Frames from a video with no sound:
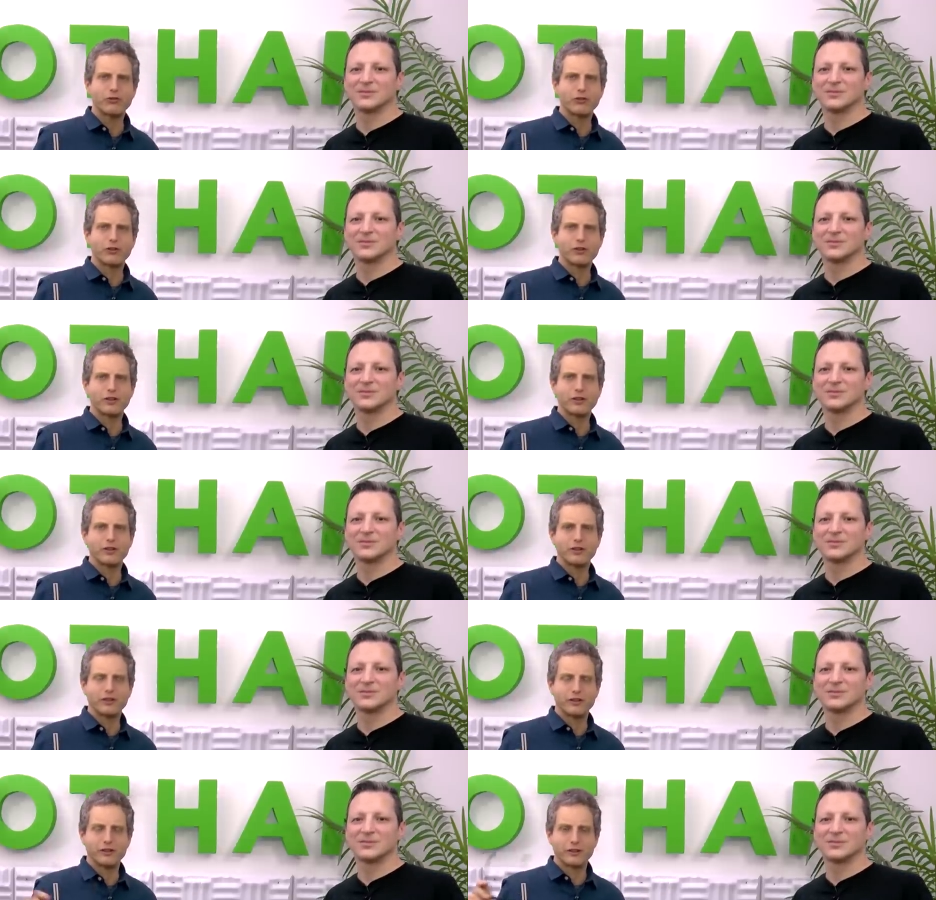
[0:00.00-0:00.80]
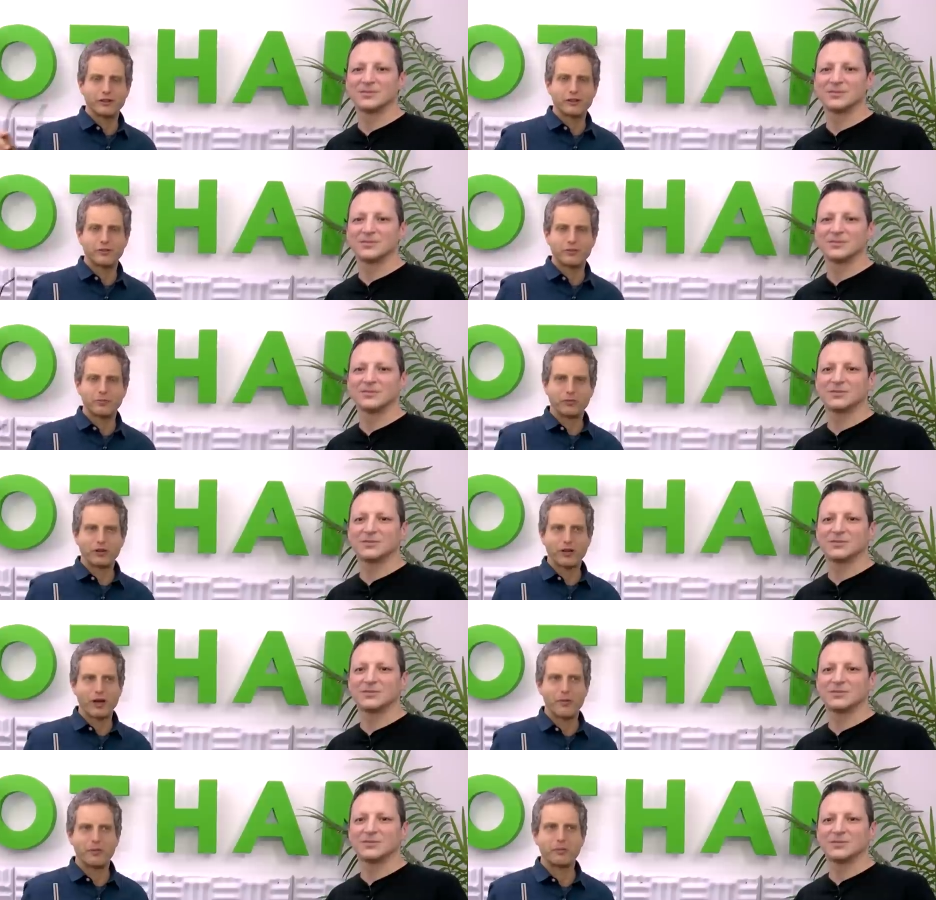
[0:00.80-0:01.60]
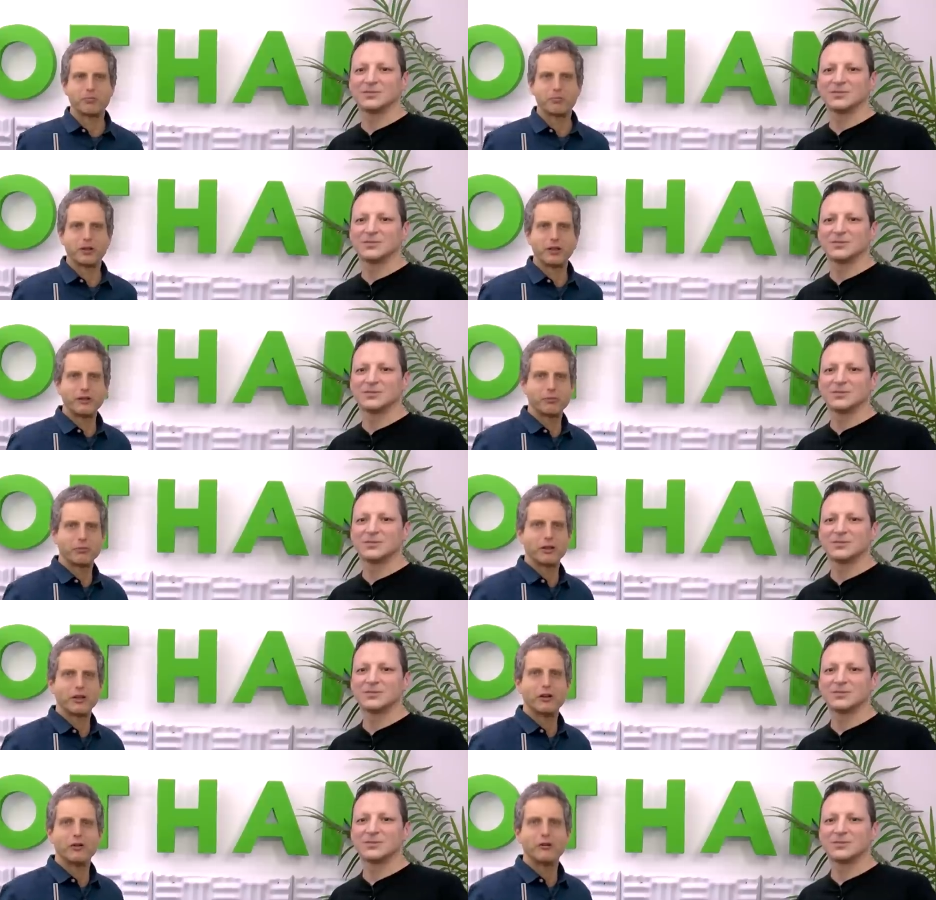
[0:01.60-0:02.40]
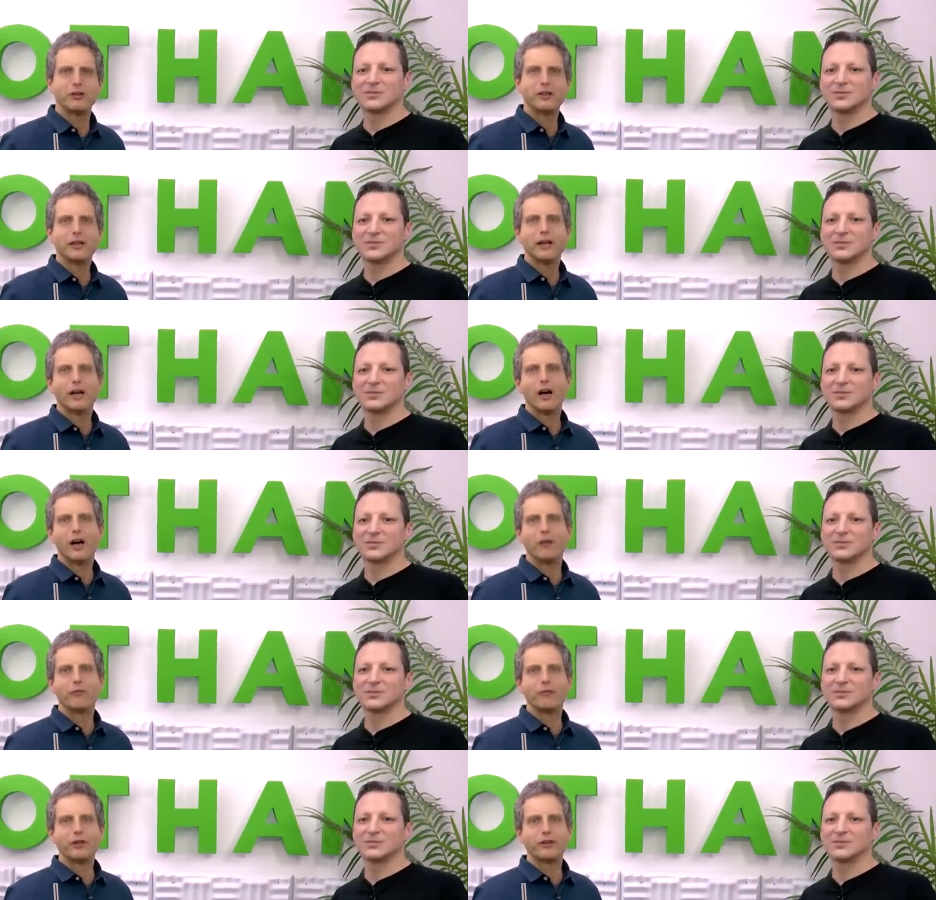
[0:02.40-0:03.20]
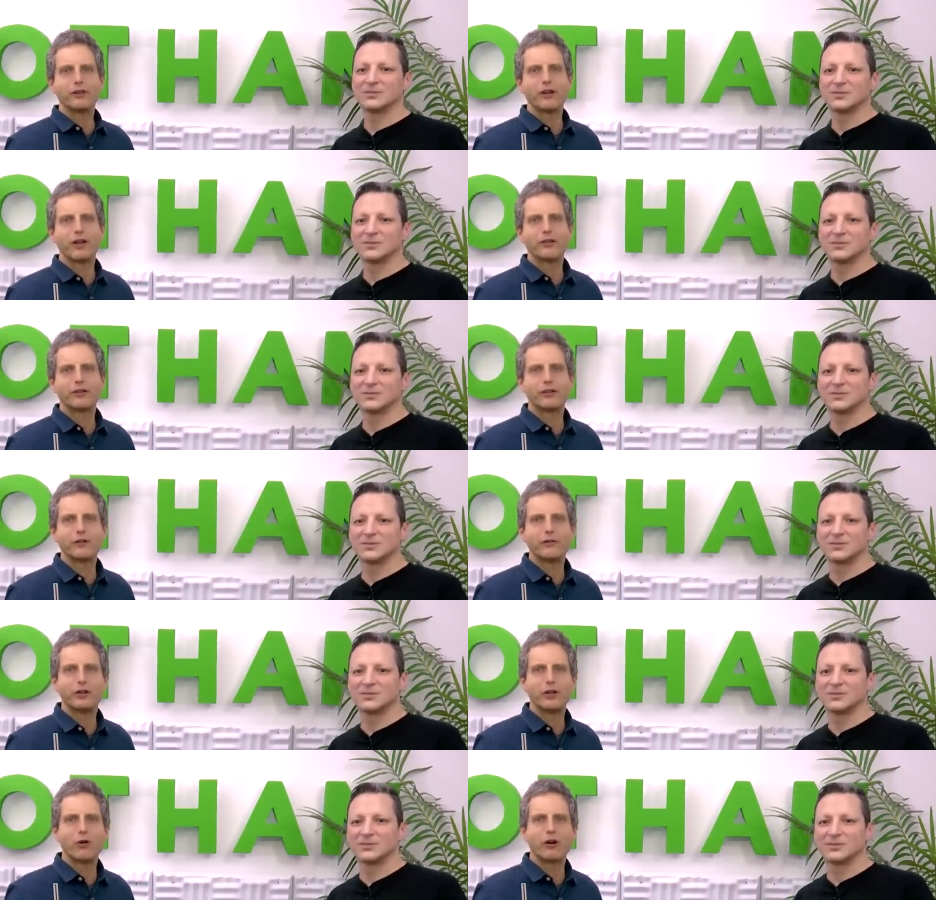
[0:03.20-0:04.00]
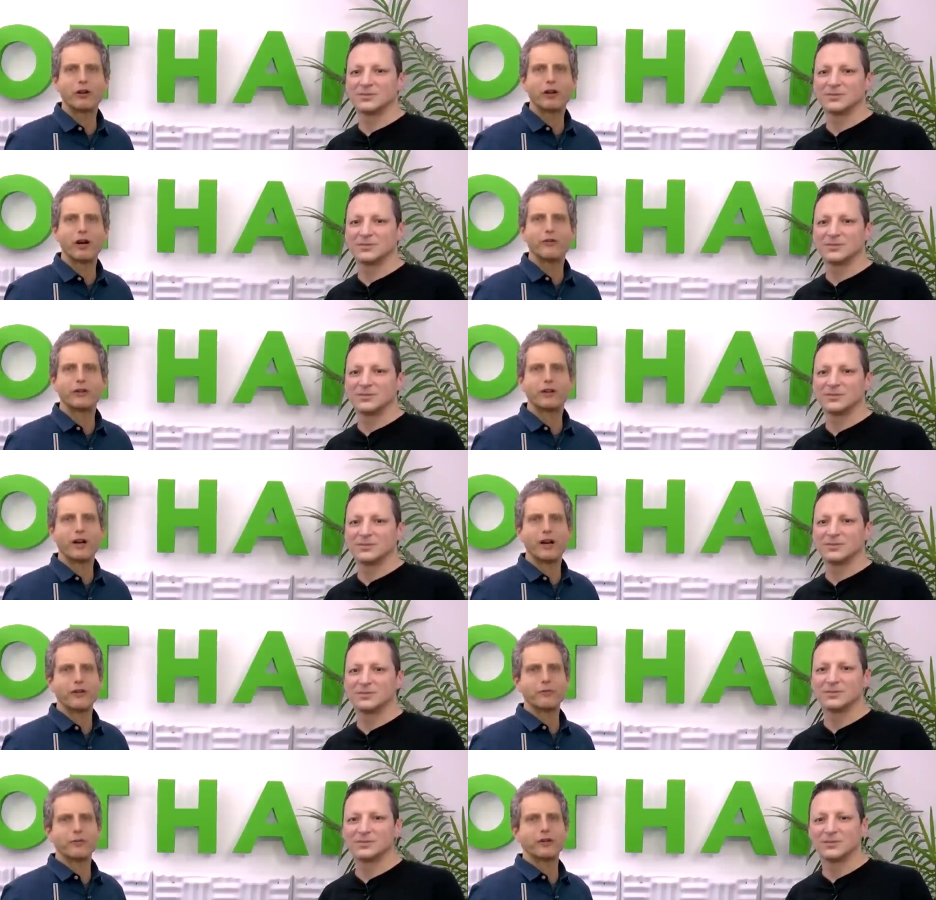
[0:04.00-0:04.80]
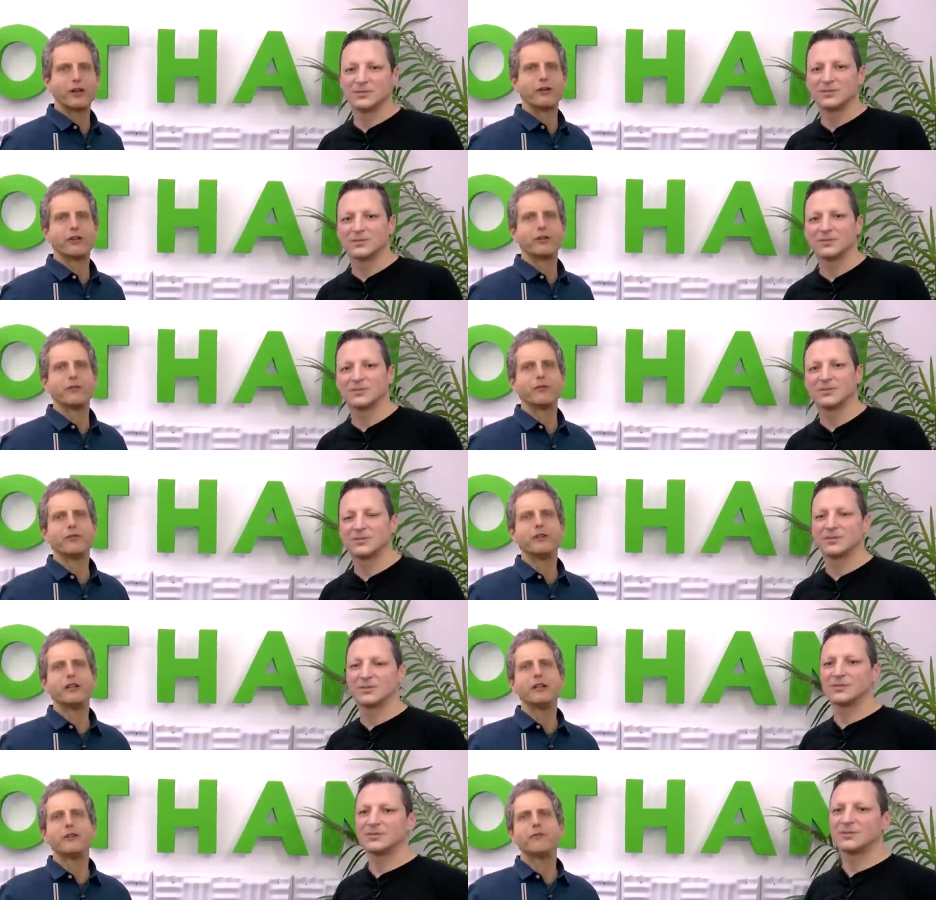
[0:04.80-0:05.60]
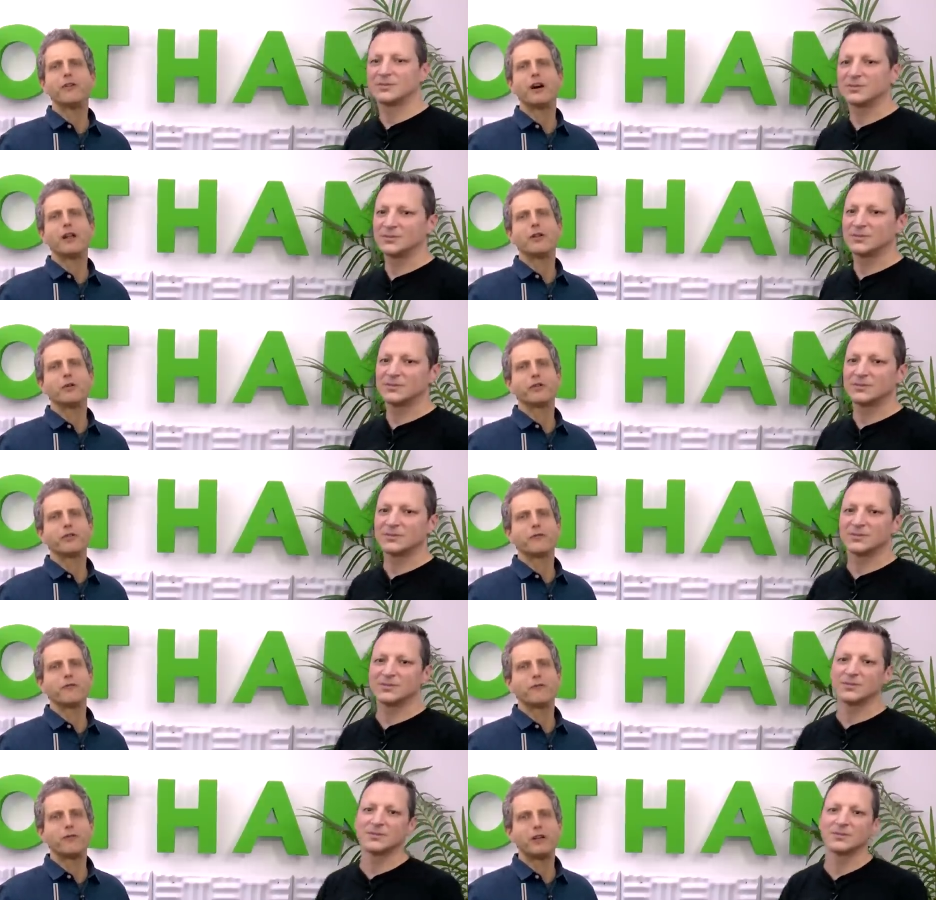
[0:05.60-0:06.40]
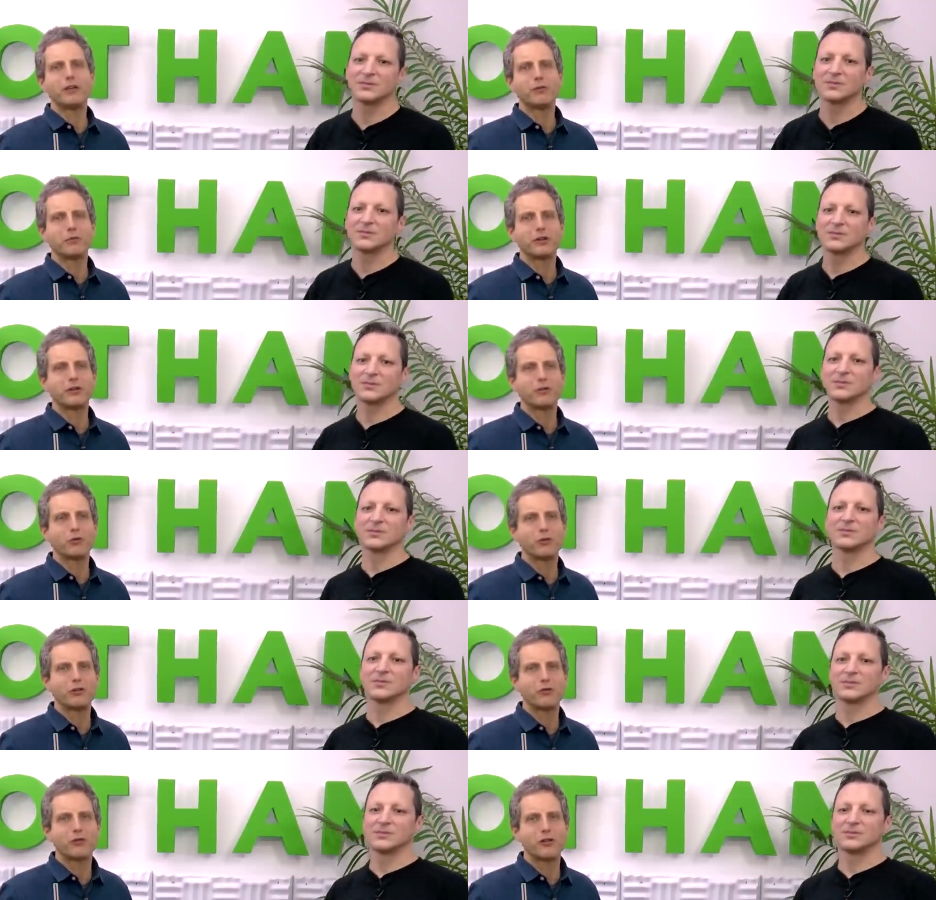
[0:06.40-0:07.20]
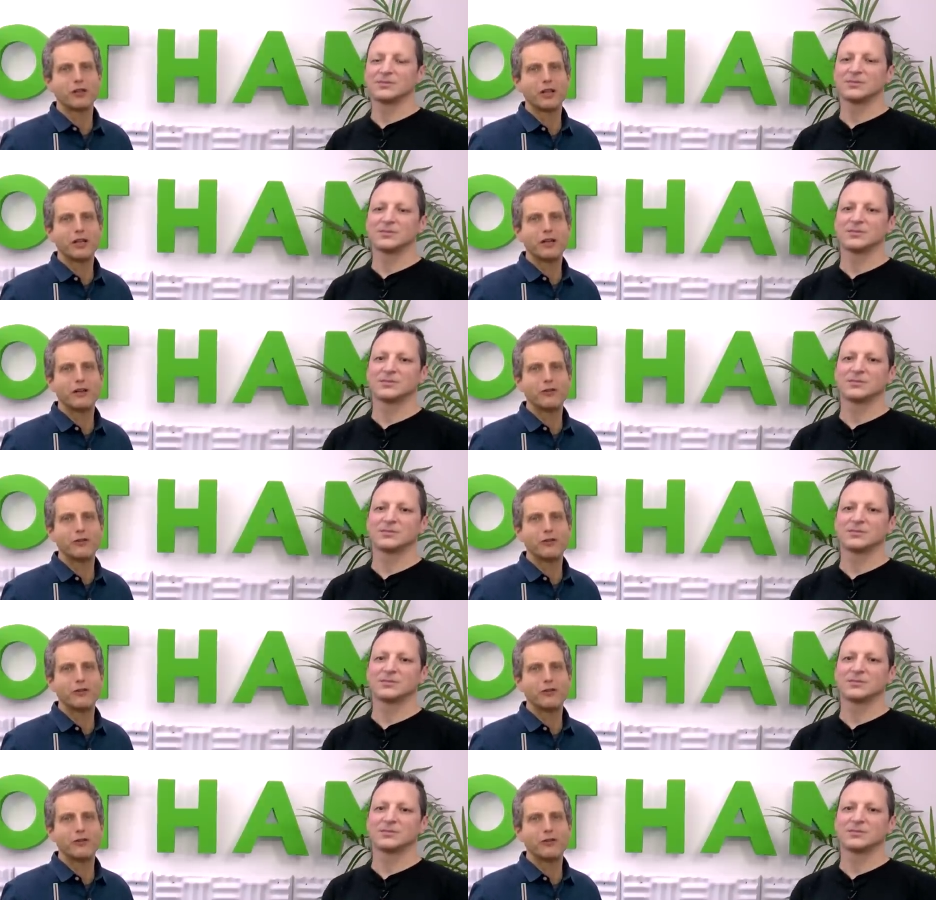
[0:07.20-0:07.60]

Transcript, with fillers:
Speaker 1: in the in the comment place below. Um, visit us at the Video Archives at Gotham Sound TV. Follow us on Facebook and Twitter for the latest